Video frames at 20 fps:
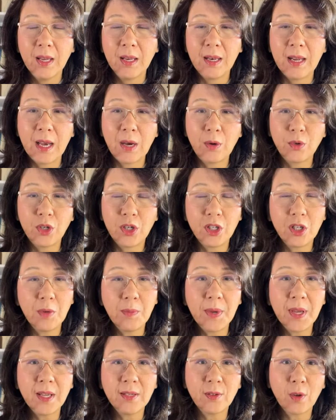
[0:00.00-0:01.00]
Now, Xi
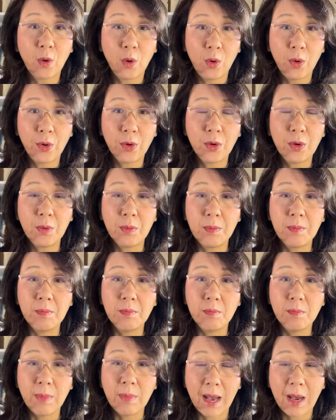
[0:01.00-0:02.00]
Jinping is a loyal
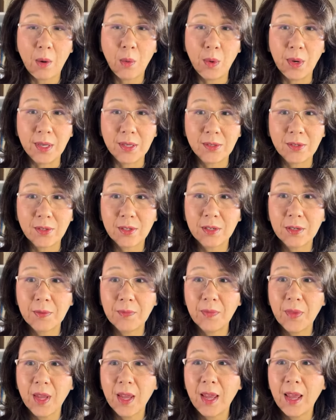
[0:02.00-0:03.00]
Maoist,
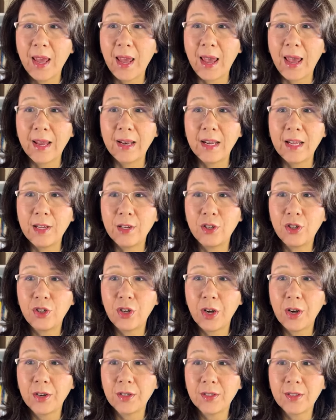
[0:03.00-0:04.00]
and he
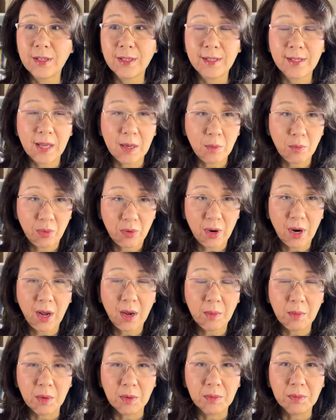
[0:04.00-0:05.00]
shares the same
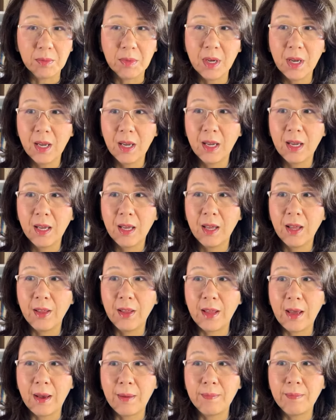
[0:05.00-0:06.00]
problem
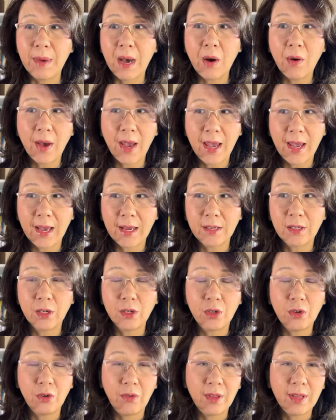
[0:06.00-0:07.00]
that Mao
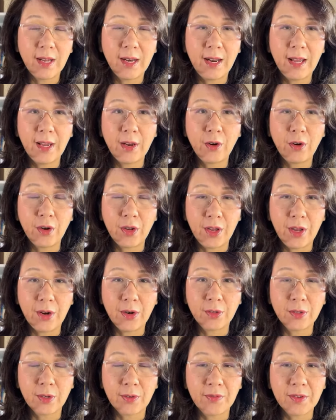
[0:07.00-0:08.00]
had during the later
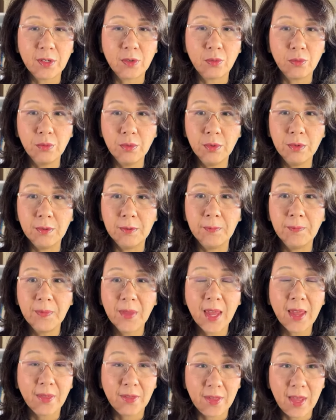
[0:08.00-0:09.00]
years of his rule.
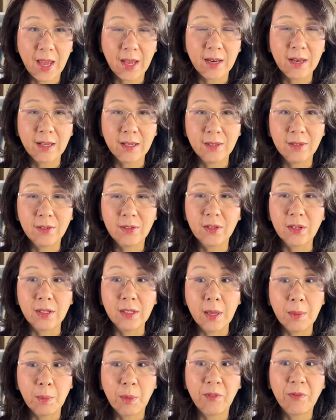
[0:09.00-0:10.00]
That is, the
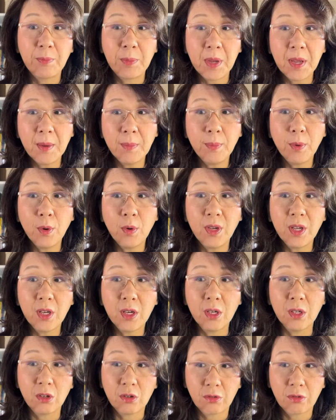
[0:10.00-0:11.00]
number of people he
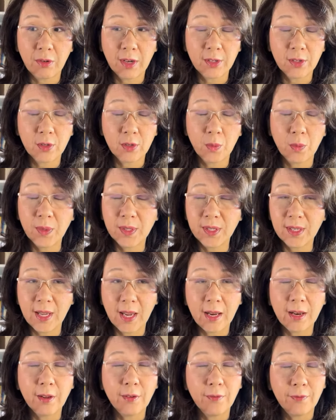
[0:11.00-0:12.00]
could trust was
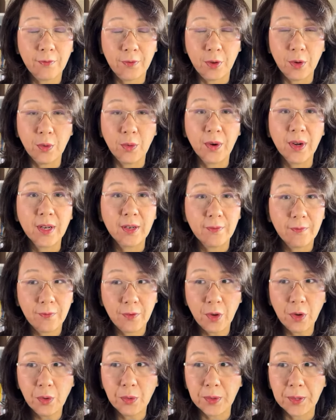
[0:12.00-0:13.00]
getting fewer and
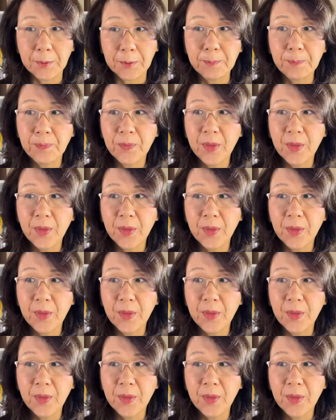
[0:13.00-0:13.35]
fewer.